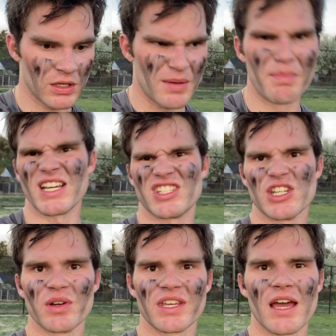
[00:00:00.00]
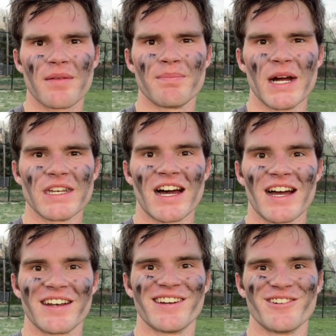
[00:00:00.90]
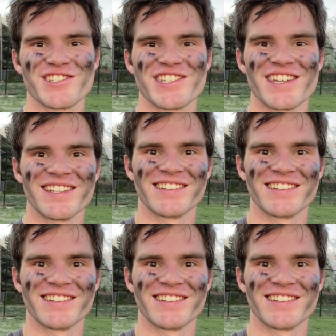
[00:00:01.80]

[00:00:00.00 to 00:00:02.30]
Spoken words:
Might see you again, might not. We'll see.